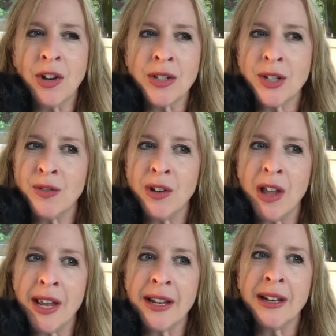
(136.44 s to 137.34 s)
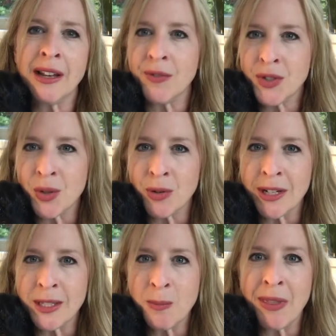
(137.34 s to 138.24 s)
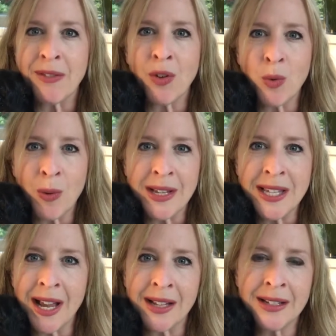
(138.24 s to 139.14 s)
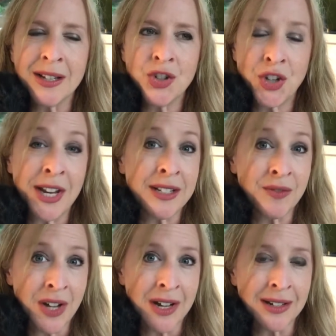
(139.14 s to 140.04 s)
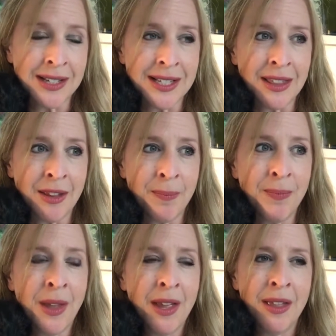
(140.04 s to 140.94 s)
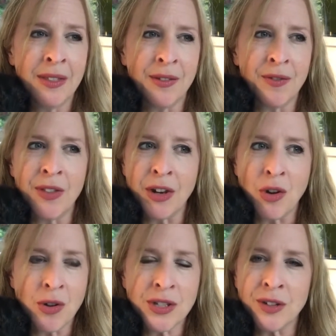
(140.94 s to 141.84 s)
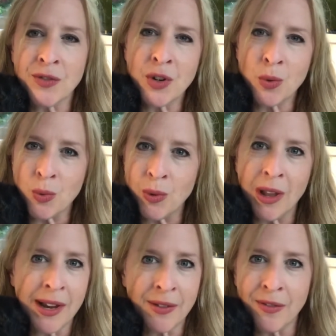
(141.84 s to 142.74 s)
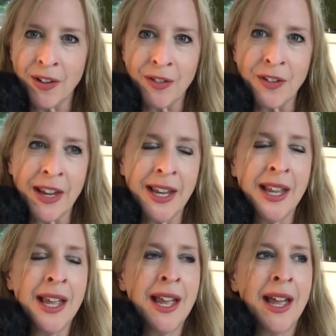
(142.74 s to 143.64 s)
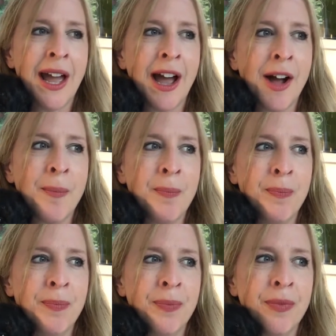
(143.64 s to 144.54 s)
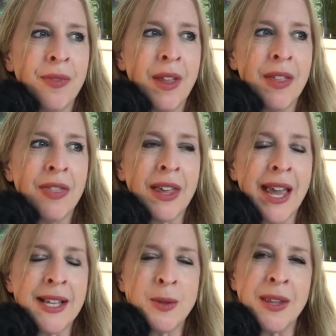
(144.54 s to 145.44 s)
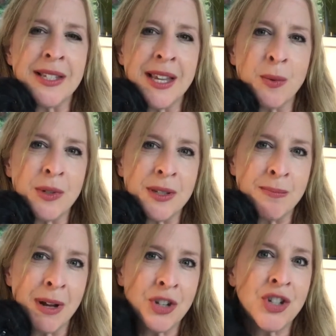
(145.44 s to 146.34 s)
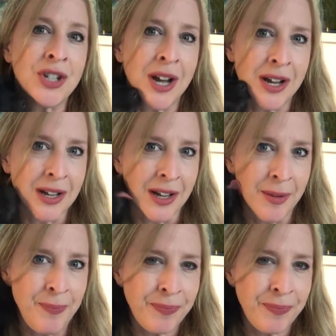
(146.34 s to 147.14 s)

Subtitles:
sort of light love stories, but they've always had shades of darkness in them. They're not sort of all light and fluffy. The case of this, it was much darker